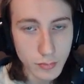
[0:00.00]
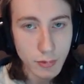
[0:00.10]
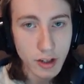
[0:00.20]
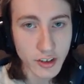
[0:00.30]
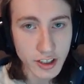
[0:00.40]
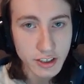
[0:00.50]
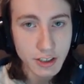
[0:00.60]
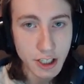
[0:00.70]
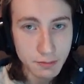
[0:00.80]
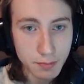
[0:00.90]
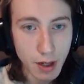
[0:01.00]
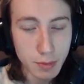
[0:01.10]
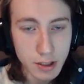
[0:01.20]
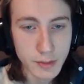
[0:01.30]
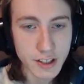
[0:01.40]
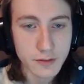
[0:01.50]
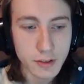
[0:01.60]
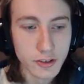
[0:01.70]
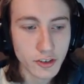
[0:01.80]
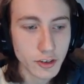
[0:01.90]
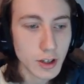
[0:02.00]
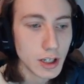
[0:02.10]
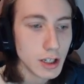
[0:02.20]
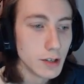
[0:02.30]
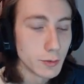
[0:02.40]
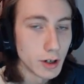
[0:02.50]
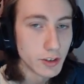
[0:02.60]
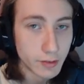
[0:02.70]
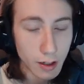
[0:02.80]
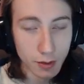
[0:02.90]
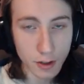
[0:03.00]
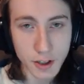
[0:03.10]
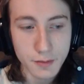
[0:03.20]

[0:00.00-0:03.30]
That's actually a pretty big difference if you want survivability.